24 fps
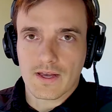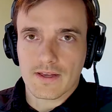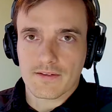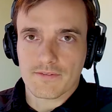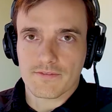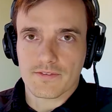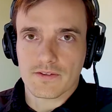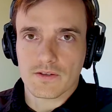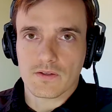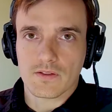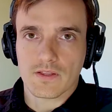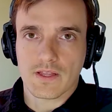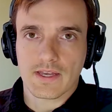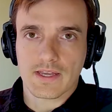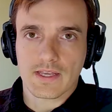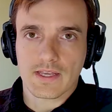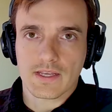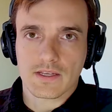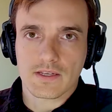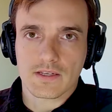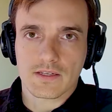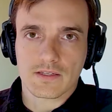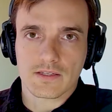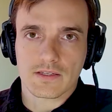I feel
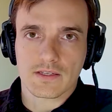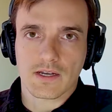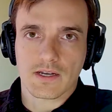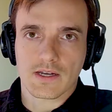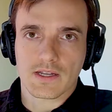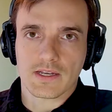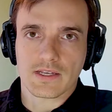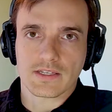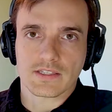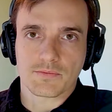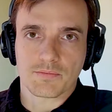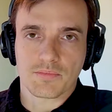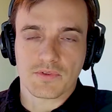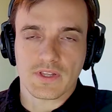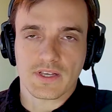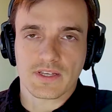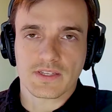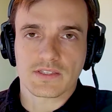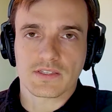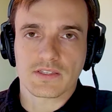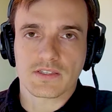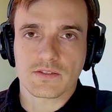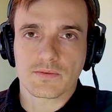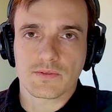like God has
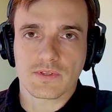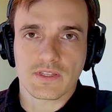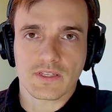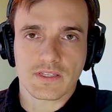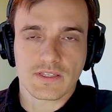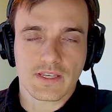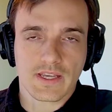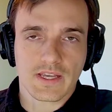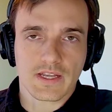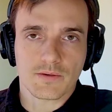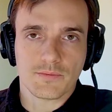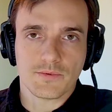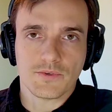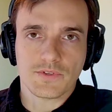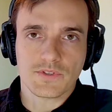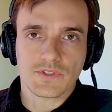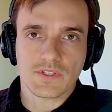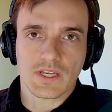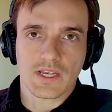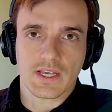blessed us with these animals,